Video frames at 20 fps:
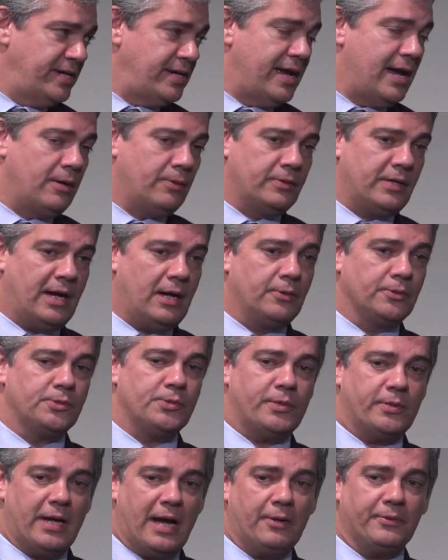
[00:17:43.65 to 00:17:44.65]

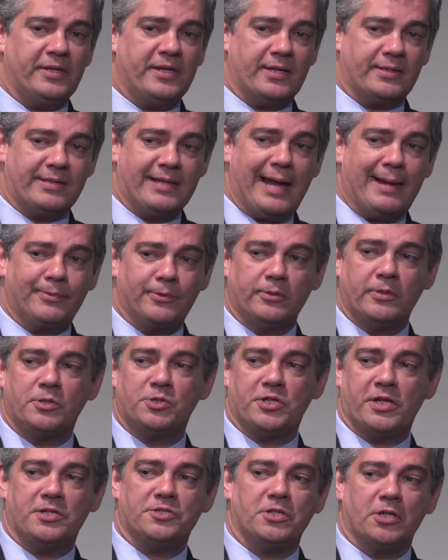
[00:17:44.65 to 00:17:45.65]
How they adapt to the
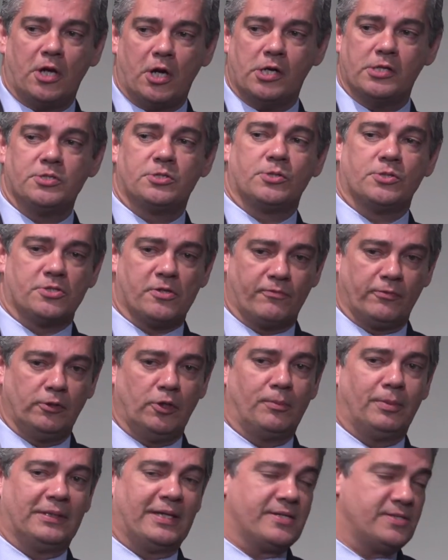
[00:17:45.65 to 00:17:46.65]
changing contours of
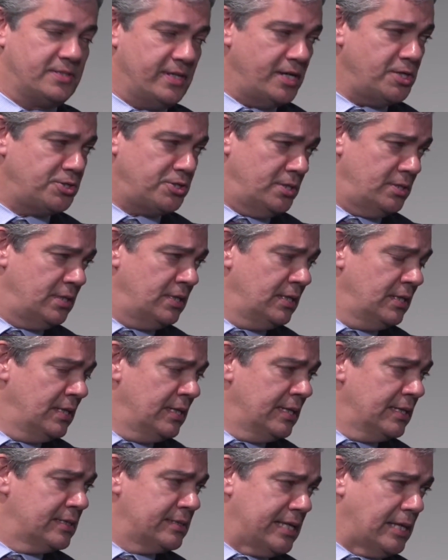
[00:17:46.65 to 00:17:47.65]
globalization
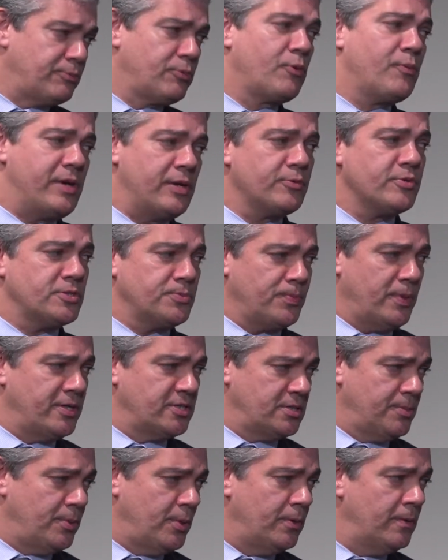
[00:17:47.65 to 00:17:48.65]
that will be
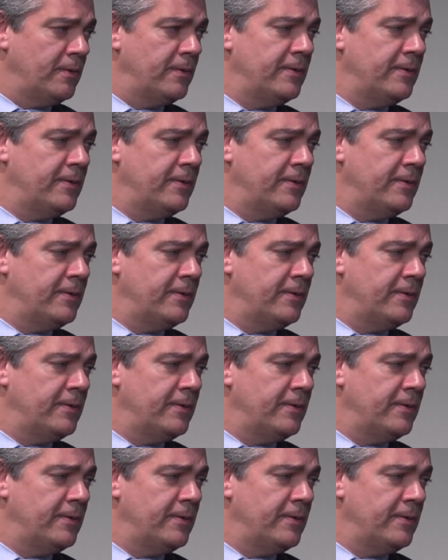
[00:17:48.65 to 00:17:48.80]
responsible,